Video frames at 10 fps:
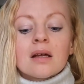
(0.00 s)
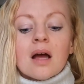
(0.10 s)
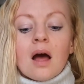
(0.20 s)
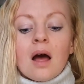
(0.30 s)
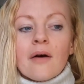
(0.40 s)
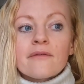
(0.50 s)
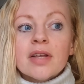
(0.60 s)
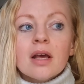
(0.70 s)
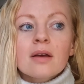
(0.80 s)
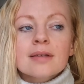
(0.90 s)

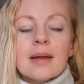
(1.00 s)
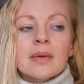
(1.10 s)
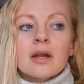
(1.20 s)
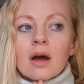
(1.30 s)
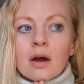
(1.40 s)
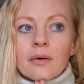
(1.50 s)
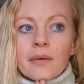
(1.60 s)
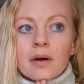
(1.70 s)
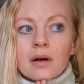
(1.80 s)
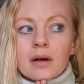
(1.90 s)
videos, let me
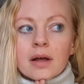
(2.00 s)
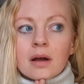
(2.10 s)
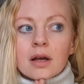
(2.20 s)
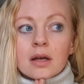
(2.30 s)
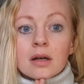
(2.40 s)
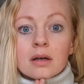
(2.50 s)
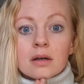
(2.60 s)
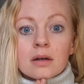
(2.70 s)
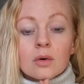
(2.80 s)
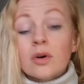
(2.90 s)
know. And I
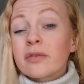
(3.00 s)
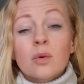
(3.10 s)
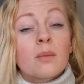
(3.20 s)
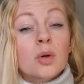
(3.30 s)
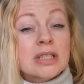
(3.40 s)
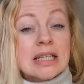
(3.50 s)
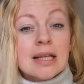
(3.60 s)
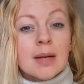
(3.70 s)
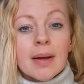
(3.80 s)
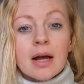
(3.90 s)
can, or if you want more
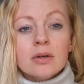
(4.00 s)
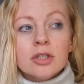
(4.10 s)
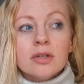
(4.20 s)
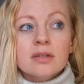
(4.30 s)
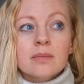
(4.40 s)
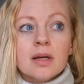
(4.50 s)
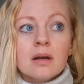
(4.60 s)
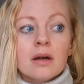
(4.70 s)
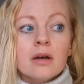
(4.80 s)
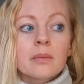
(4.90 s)
detail about how to use something
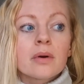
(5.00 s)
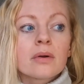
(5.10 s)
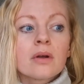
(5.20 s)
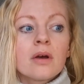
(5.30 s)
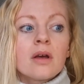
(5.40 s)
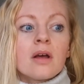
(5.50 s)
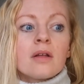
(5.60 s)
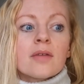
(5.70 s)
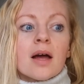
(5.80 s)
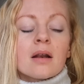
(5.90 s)
like Komoot,
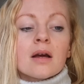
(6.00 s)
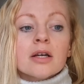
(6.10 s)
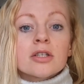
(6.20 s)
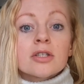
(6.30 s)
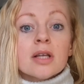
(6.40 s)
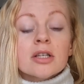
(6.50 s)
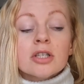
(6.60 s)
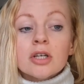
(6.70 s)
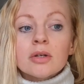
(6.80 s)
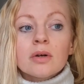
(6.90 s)
then I can do that
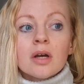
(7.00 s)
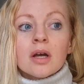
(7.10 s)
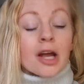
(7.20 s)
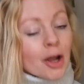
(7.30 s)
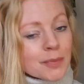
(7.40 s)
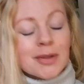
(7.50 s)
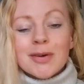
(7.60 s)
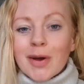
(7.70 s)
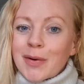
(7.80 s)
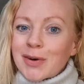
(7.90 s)
too. I hope that
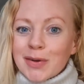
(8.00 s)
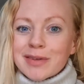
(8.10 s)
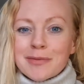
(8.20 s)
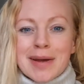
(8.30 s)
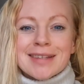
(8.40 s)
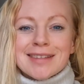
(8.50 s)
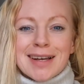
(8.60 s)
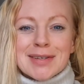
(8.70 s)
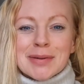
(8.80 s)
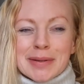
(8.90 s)
you go on lots of amazing
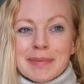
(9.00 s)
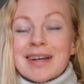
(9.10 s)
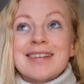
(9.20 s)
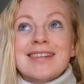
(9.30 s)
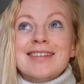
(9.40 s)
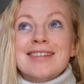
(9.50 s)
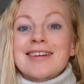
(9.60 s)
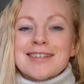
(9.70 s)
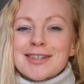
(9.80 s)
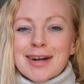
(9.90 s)
cycle tours, because it's
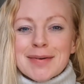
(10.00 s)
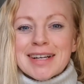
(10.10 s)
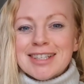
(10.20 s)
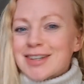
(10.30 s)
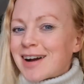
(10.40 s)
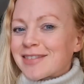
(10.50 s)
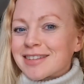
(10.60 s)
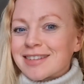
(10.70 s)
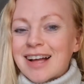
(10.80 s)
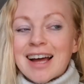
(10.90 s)
such a great way to
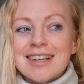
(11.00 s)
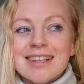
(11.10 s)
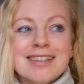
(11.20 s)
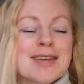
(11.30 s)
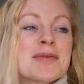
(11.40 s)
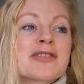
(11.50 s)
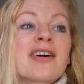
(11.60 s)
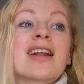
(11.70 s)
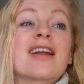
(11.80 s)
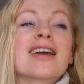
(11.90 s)
travel and it's so much
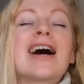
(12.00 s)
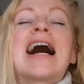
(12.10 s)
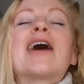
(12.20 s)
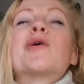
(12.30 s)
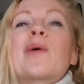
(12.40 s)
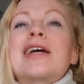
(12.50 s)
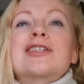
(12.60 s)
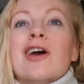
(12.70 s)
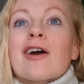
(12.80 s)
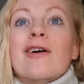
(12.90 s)
fun, and I cannot wait
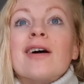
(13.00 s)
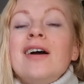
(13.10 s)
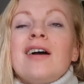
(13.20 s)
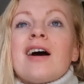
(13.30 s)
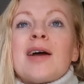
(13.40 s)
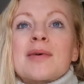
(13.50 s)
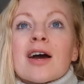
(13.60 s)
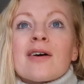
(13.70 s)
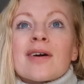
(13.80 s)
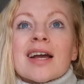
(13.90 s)
to go. I'm
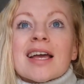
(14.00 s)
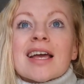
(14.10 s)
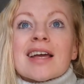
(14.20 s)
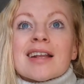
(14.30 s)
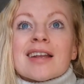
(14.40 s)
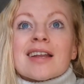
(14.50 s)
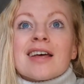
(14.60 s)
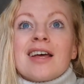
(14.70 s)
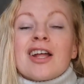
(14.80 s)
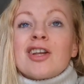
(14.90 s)
going in
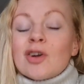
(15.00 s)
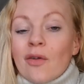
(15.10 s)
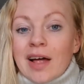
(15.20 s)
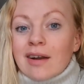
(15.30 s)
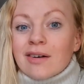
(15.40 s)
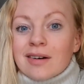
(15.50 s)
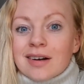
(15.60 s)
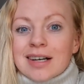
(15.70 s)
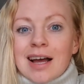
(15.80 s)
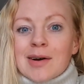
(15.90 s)
not that
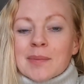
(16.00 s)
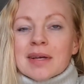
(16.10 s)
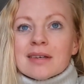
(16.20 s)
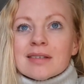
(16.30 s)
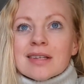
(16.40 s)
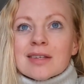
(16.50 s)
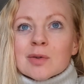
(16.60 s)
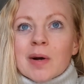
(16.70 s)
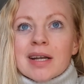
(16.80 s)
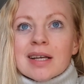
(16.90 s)
long now, because it's
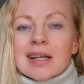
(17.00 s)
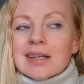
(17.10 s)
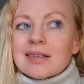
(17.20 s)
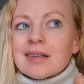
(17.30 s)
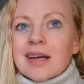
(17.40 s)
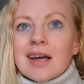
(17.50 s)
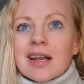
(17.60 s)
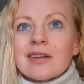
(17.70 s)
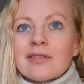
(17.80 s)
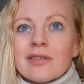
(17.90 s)
already
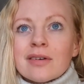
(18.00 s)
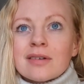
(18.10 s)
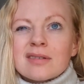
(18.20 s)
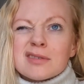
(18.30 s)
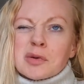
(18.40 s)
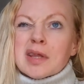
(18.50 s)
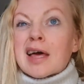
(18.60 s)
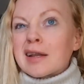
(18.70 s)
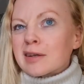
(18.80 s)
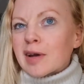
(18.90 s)
not the
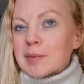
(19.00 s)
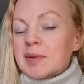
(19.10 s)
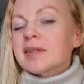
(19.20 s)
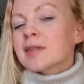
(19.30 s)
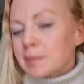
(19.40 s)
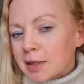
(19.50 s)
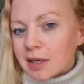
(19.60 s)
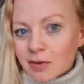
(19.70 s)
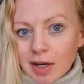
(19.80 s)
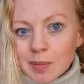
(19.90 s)
end of April, it's the
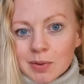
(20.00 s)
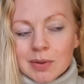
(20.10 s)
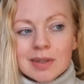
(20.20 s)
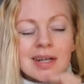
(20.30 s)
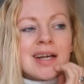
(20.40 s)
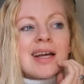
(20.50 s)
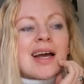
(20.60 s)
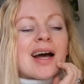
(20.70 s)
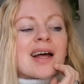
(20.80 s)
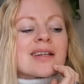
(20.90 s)
middle of April,
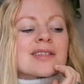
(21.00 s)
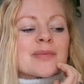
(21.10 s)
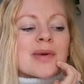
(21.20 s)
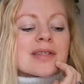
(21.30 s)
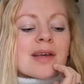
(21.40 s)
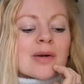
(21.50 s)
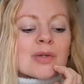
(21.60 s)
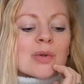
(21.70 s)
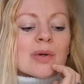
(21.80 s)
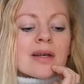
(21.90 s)
and my cycle
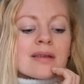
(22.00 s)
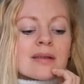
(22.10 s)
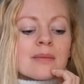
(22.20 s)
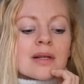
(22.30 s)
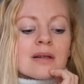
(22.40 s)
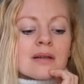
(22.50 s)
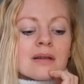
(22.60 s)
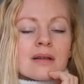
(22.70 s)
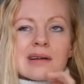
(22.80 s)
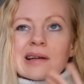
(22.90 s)
tour is the
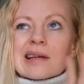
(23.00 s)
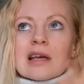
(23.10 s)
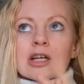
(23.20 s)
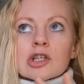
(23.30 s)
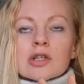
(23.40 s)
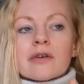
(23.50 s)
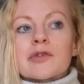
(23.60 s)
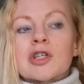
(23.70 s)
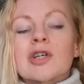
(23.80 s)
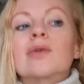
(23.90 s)
middle-ish of
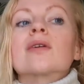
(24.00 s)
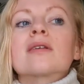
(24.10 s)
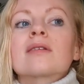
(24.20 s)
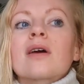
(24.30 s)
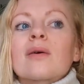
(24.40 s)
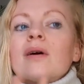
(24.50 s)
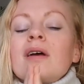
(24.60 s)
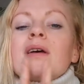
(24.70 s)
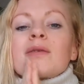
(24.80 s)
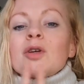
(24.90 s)
June, so
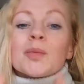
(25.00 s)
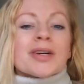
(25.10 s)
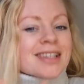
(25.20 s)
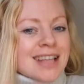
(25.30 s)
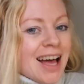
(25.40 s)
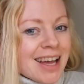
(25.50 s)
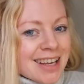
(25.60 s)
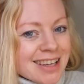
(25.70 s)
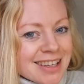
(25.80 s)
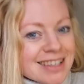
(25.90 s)
super
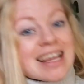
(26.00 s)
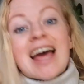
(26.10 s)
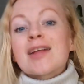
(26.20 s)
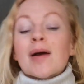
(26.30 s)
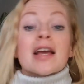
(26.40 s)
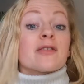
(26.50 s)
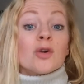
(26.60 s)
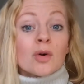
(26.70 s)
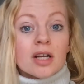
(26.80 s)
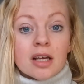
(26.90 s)
excited. Anyway, if
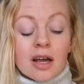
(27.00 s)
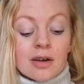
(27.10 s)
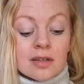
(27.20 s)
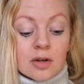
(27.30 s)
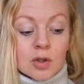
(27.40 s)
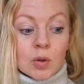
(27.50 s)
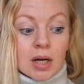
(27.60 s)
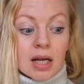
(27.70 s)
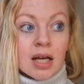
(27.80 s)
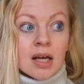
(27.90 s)
you're going to go cycle
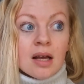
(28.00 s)
touring,